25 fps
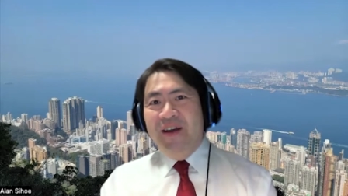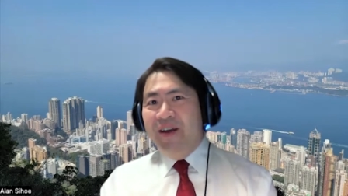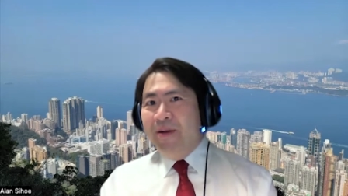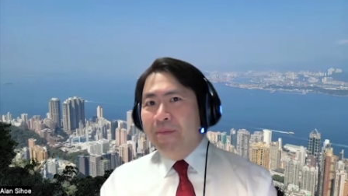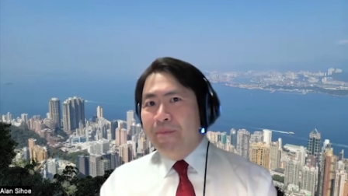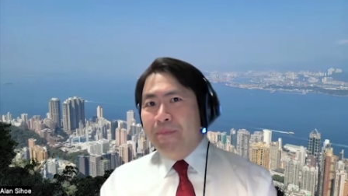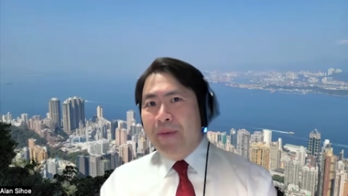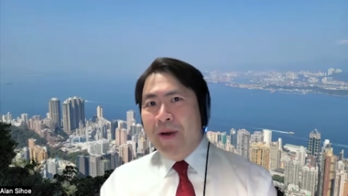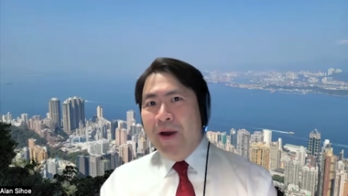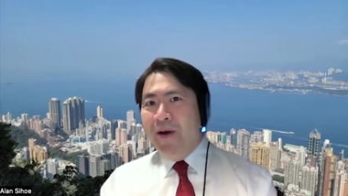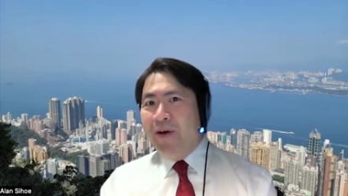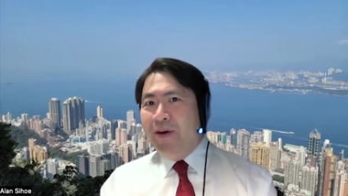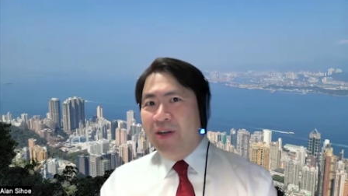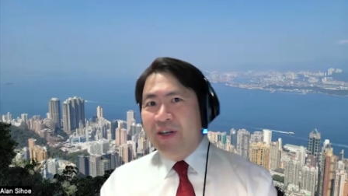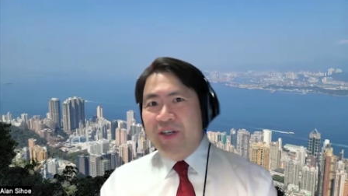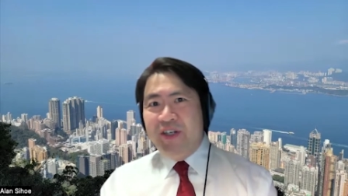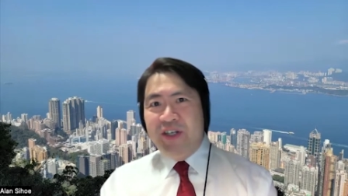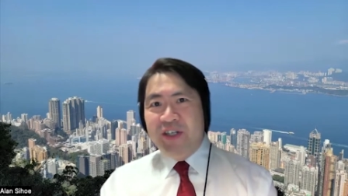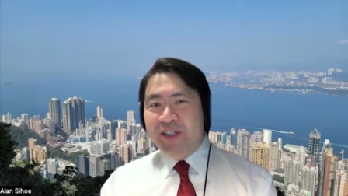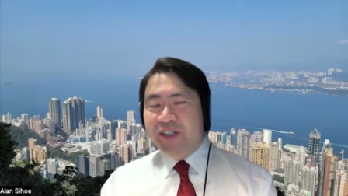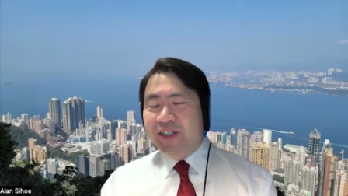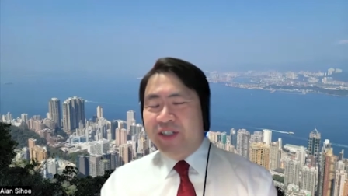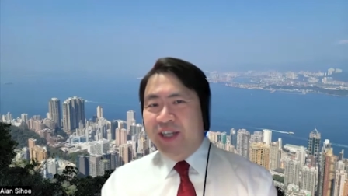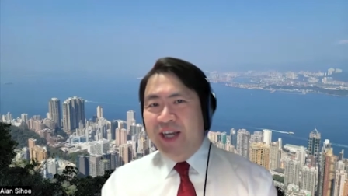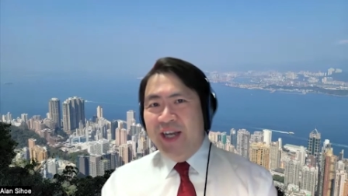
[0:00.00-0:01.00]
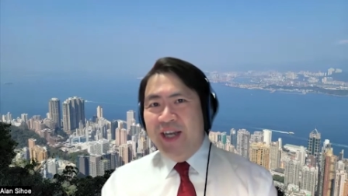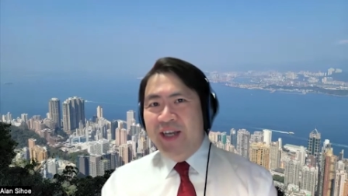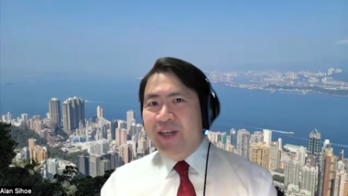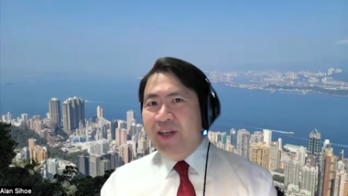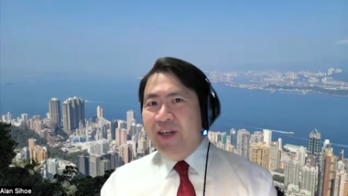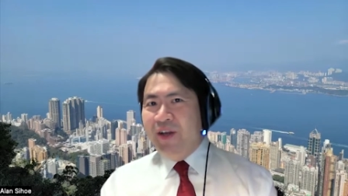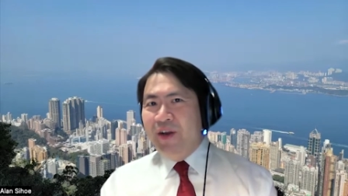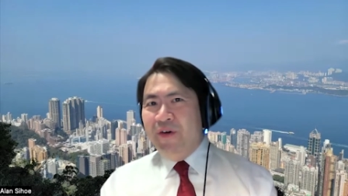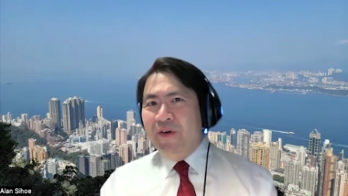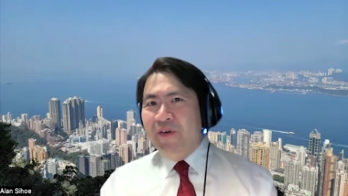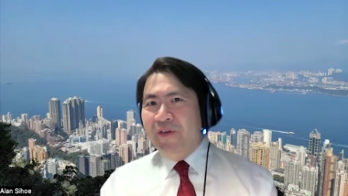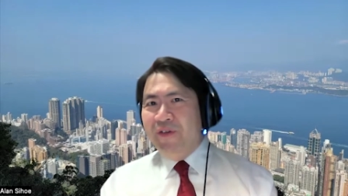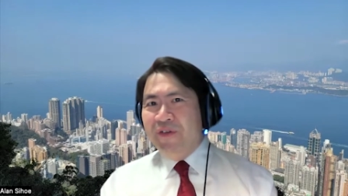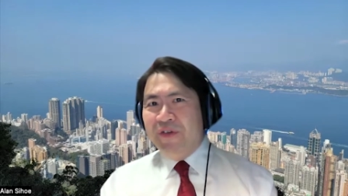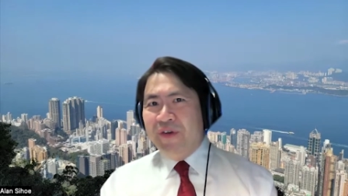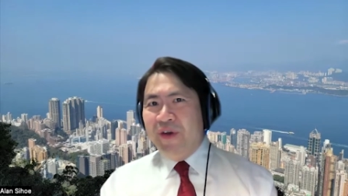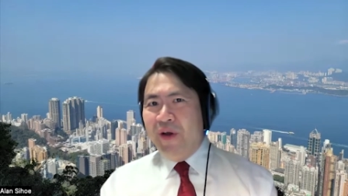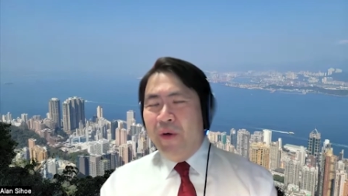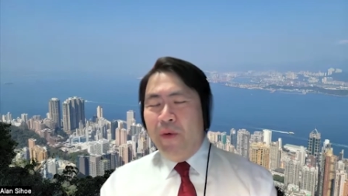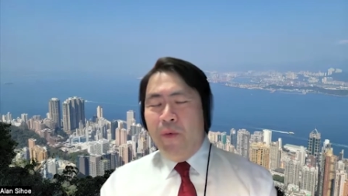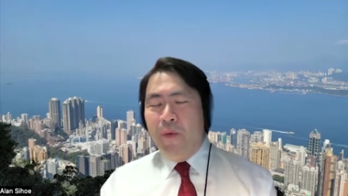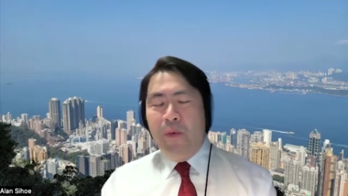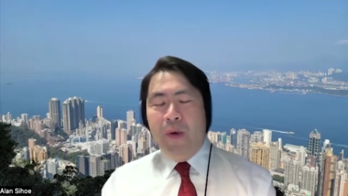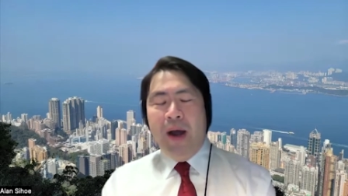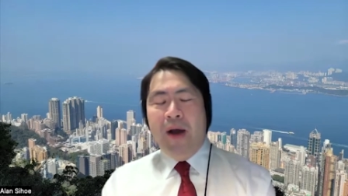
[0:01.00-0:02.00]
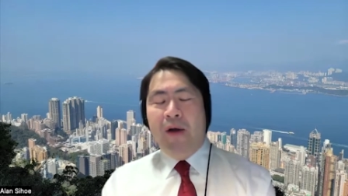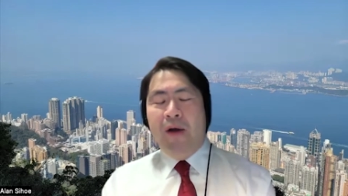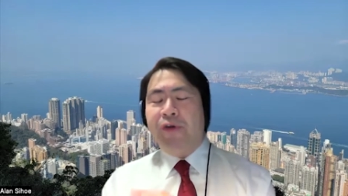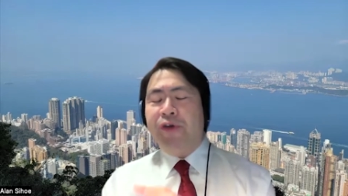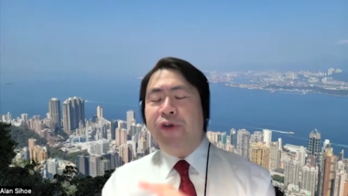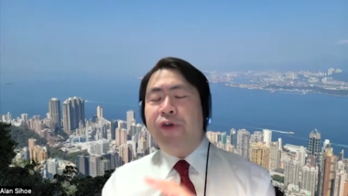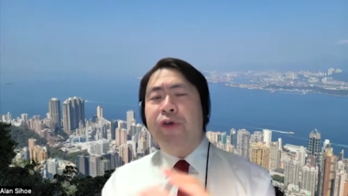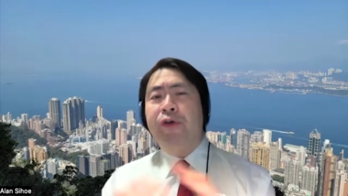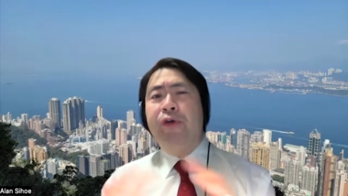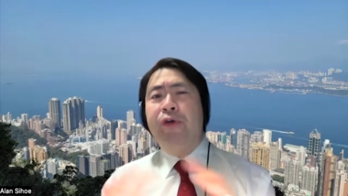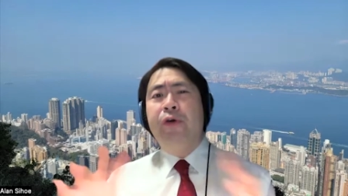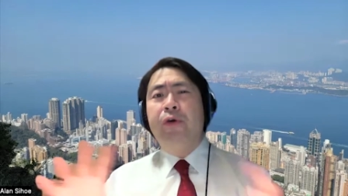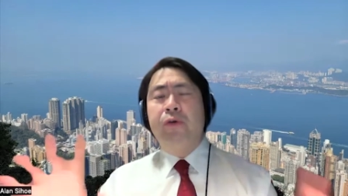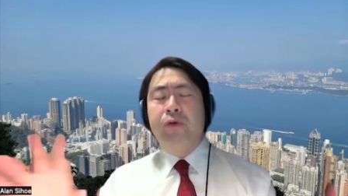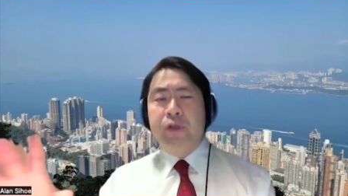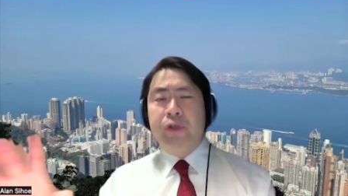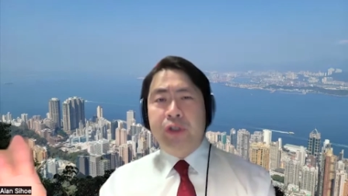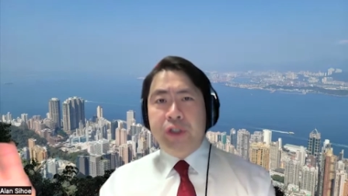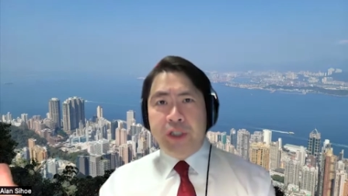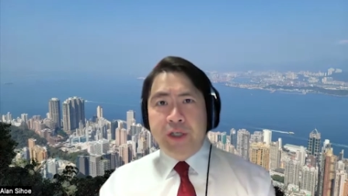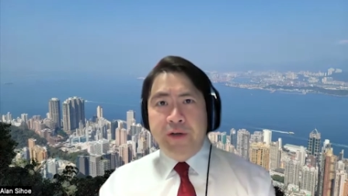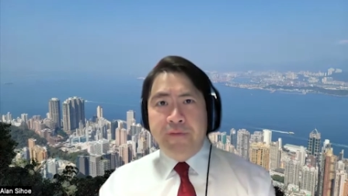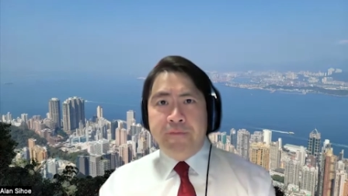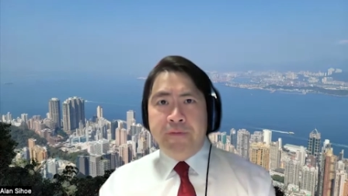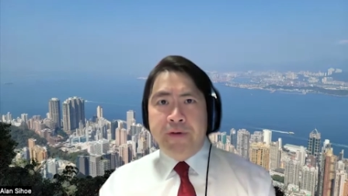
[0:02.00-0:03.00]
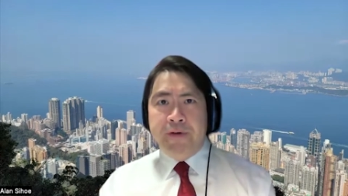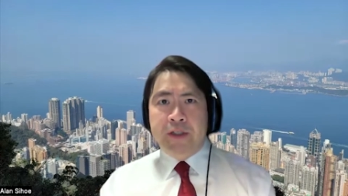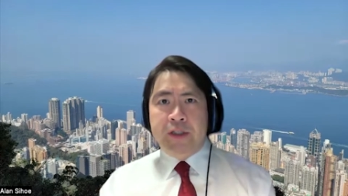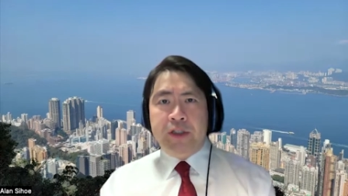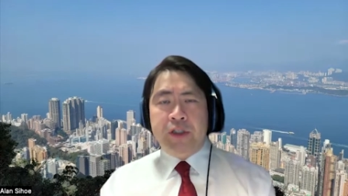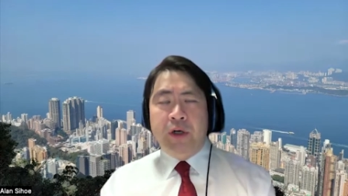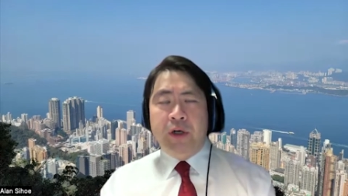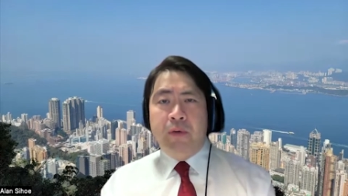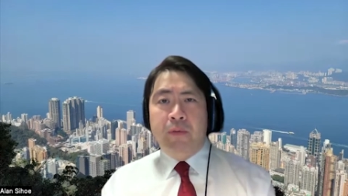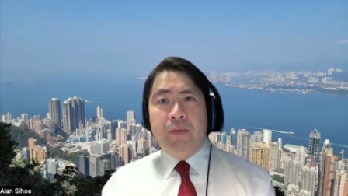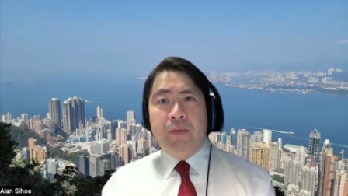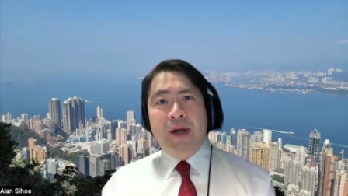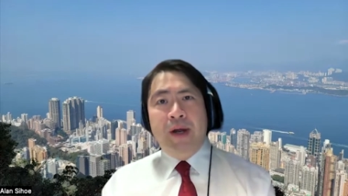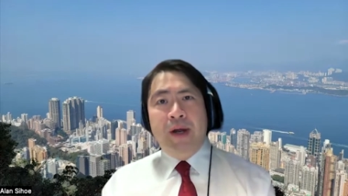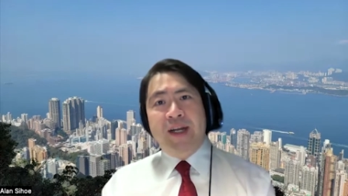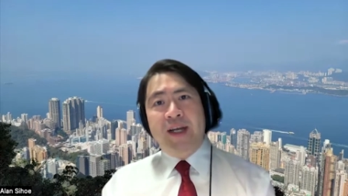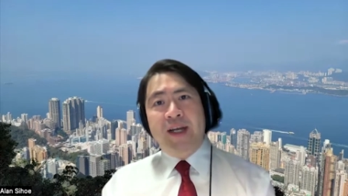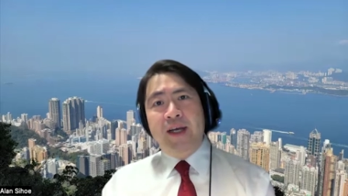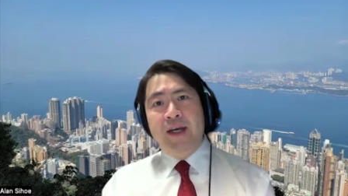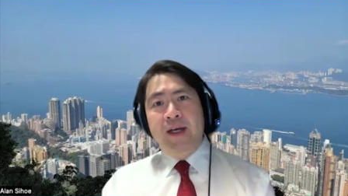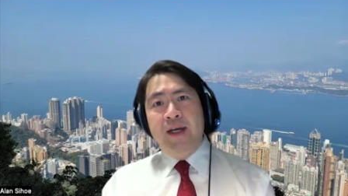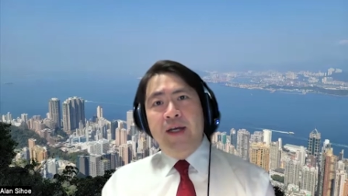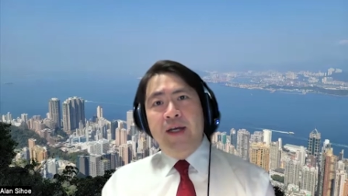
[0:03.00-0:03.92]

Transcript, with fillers: compared to just ten years ago, wow, huge difference already.